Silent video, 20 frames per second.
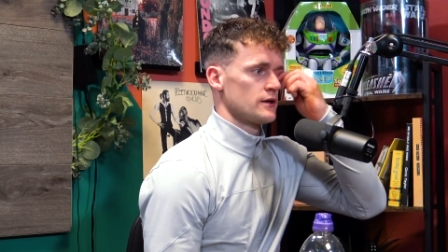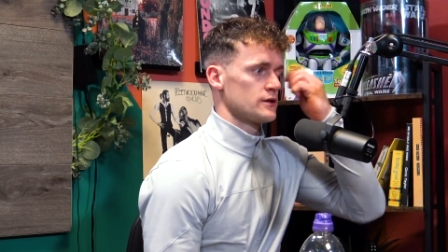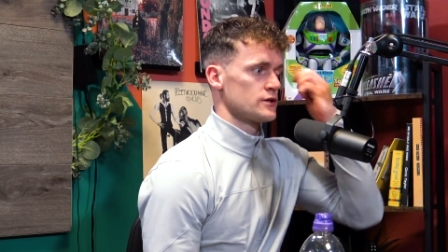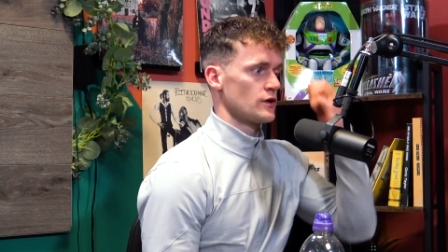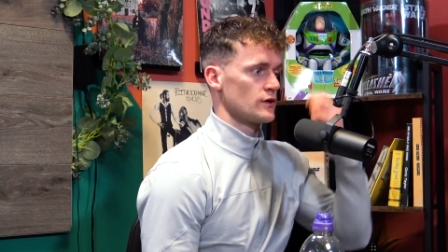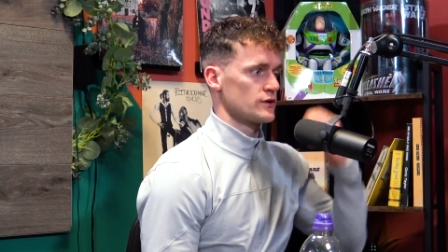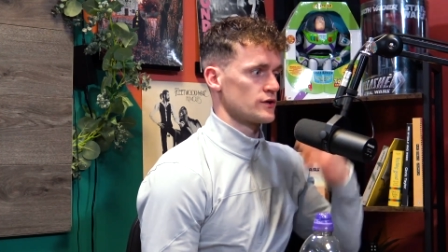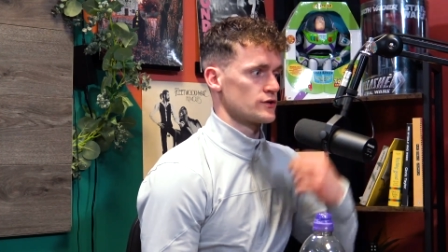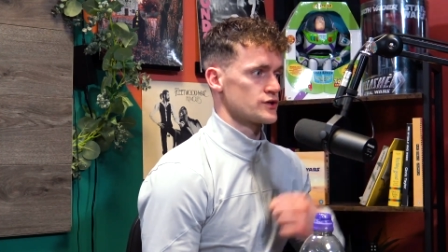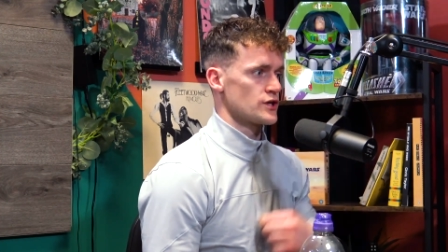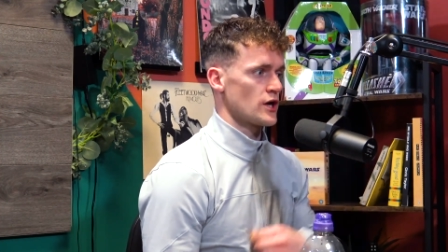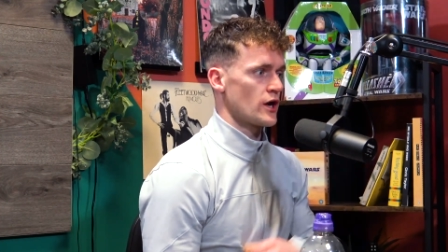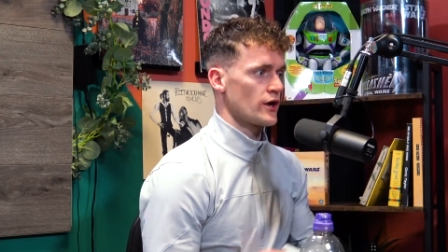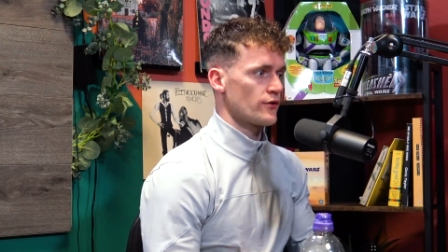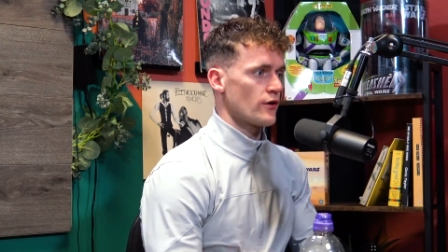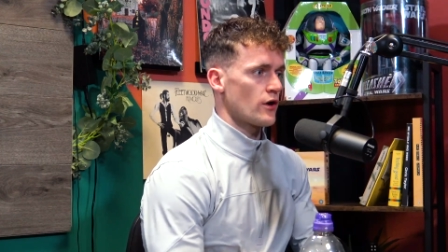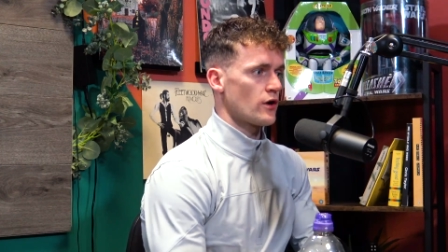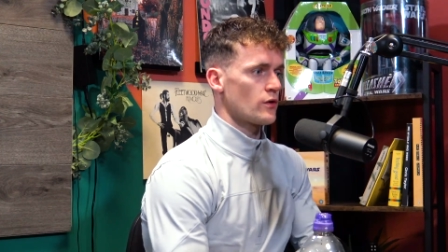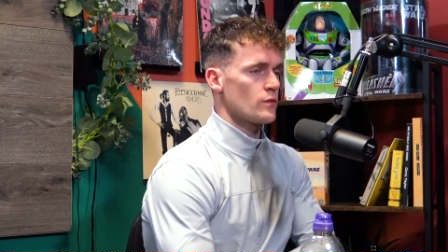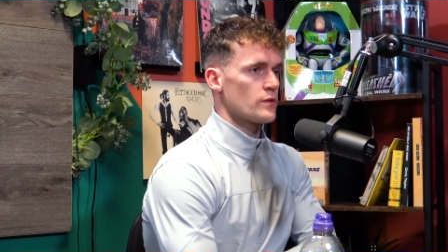"No, oh, there's nothing
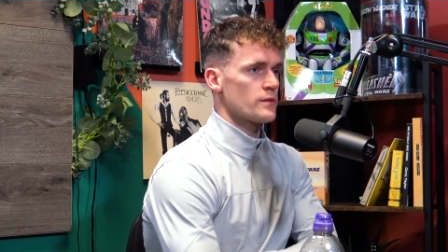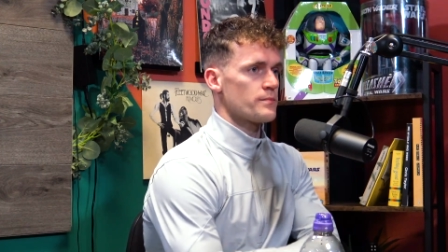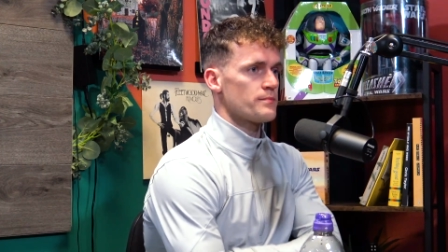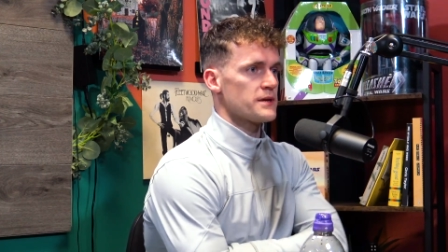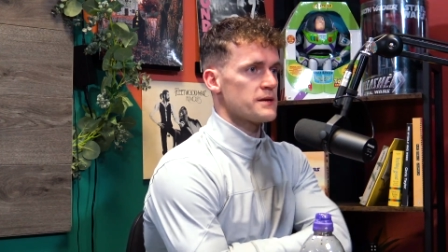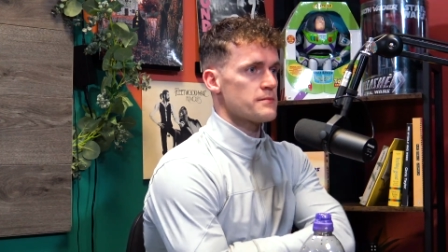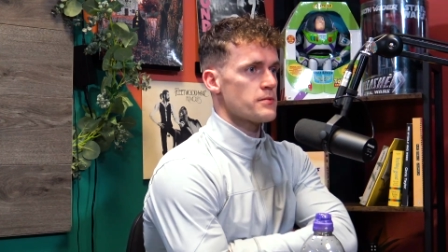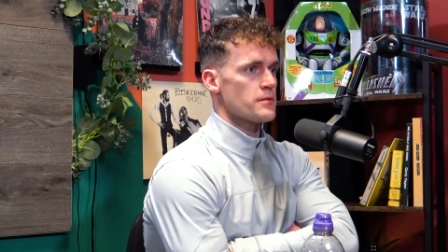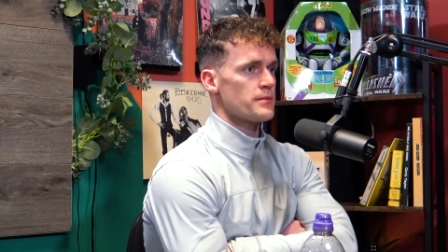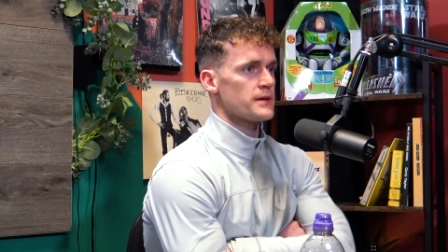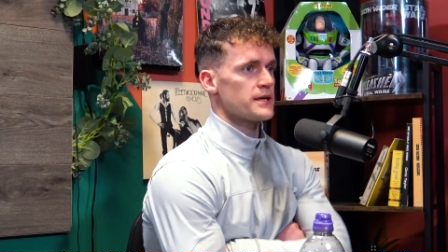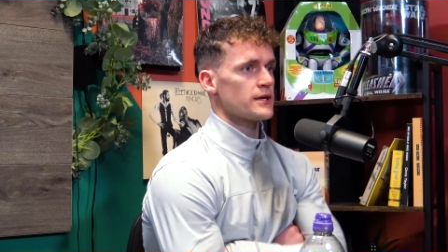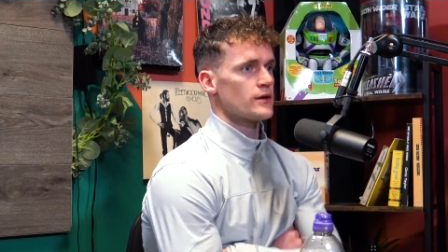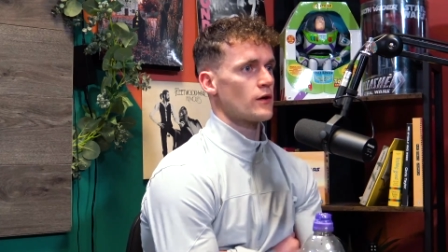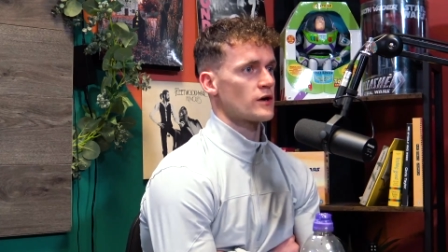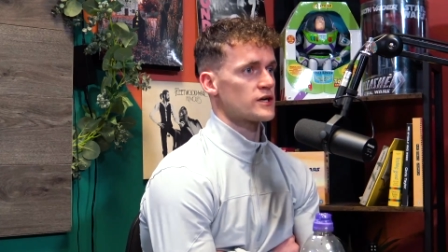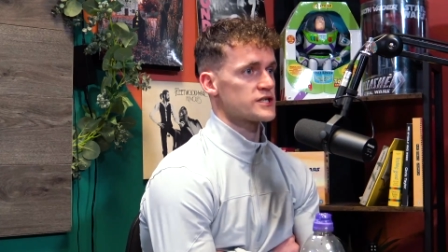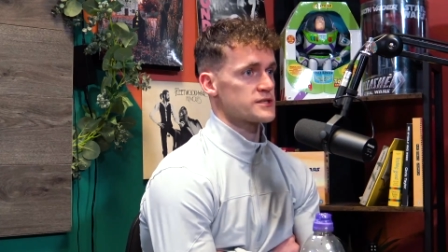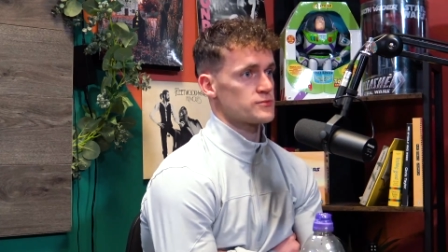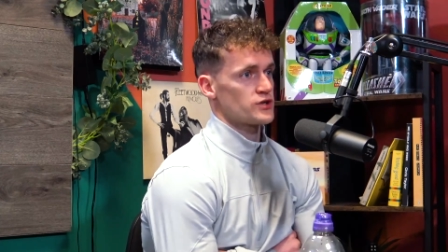wrong with people being
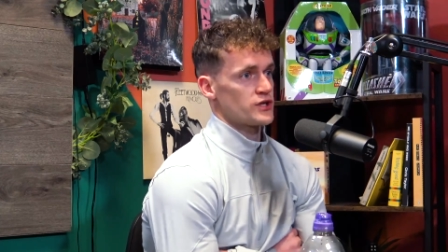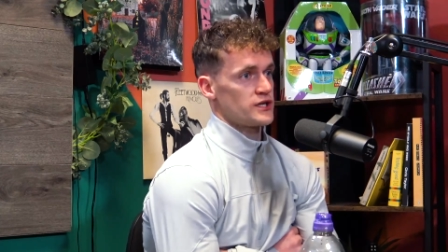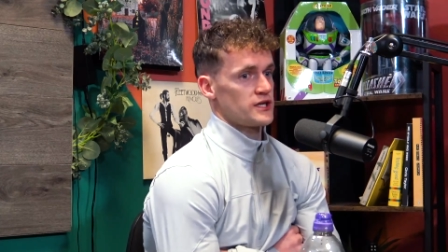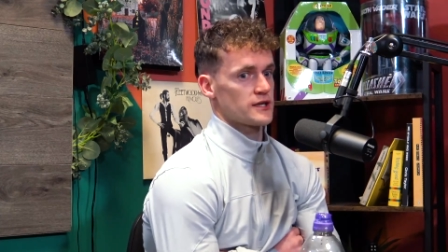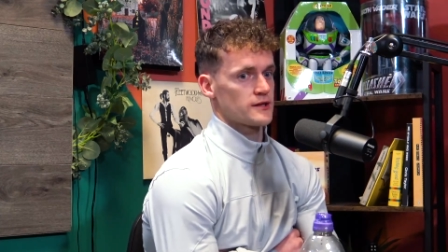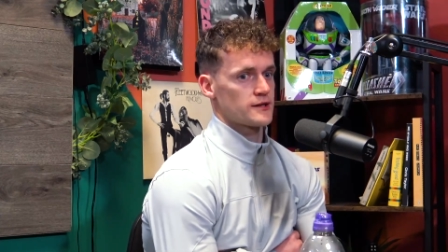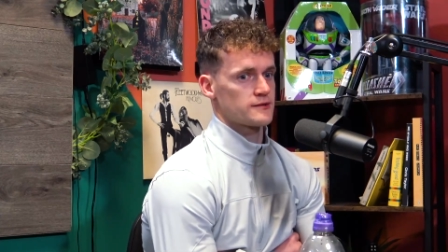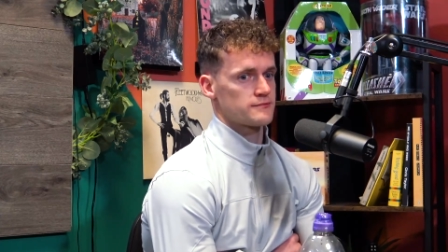because I'm trying to,